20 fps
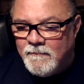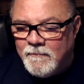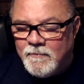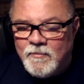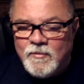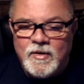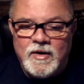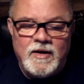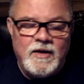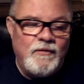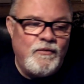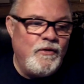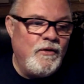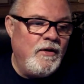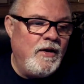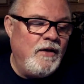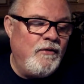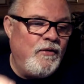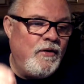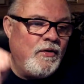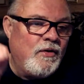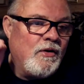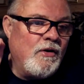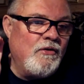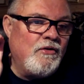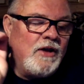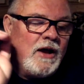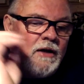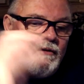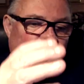where if he
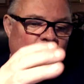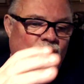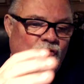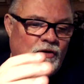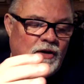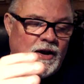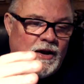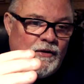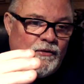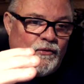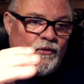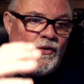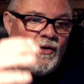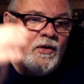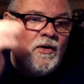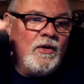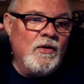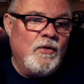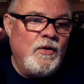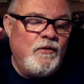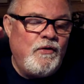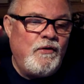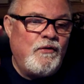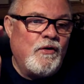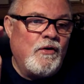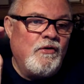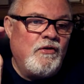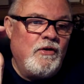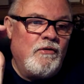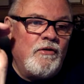throws out a retrieve, if he
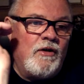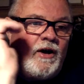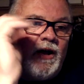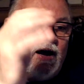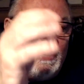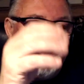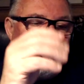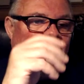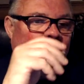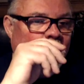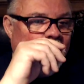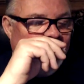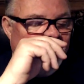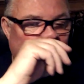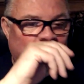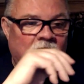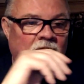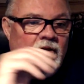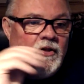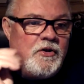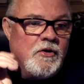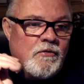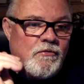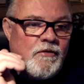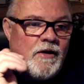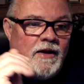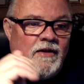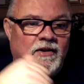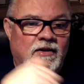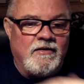throws it right out there, the dog
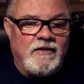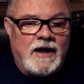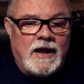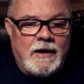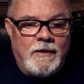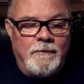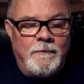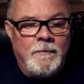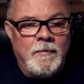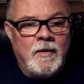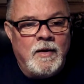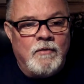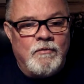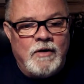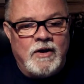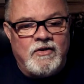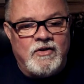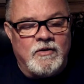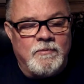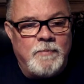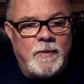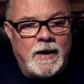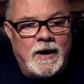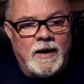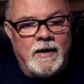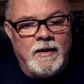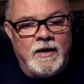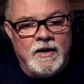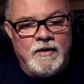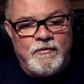races
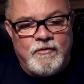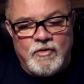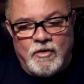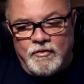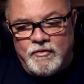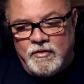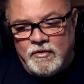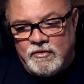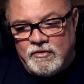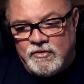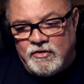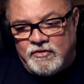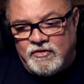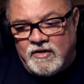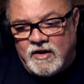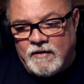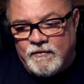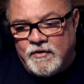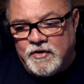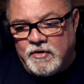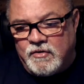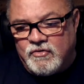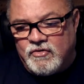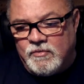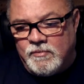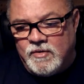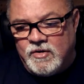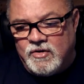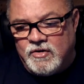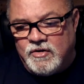back, and if John doesn't give the dog
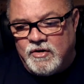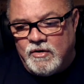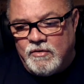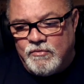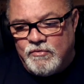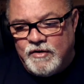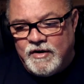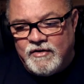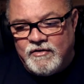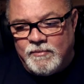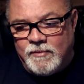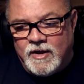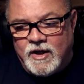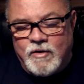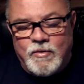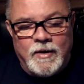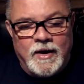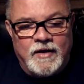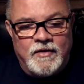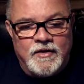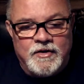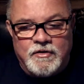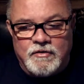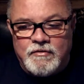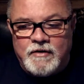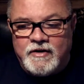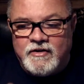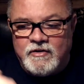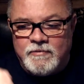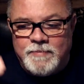something to do reasonably quick, the dog
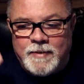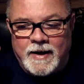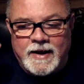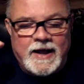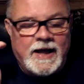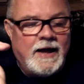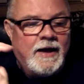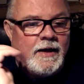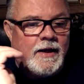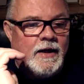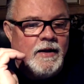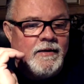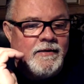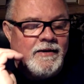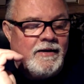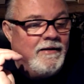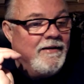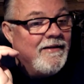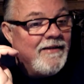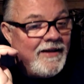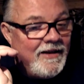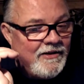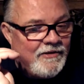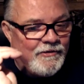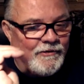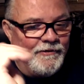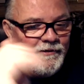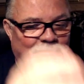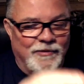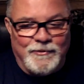races back out again, so it's
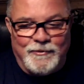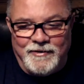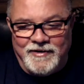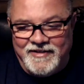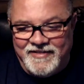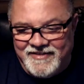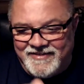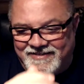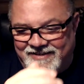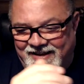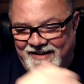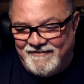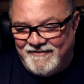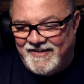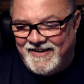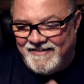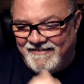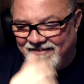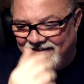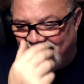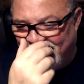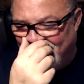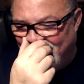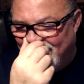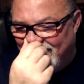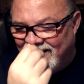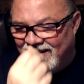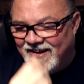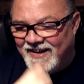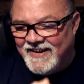for another one in the same area.
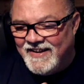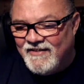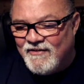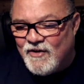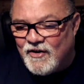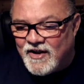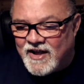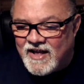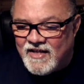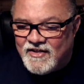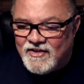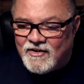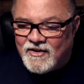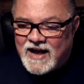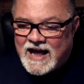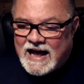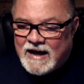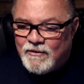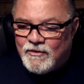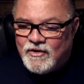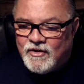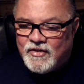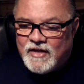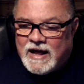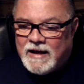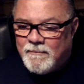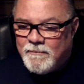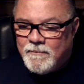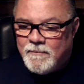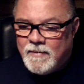And you've got to get a dog out of
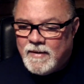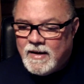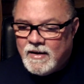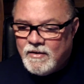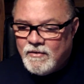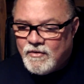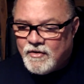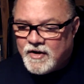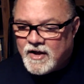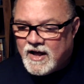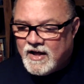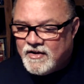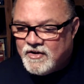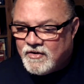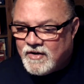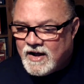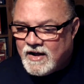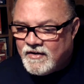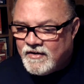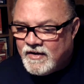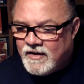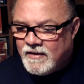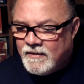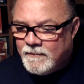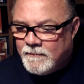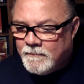that. You've got to get a dog out of that.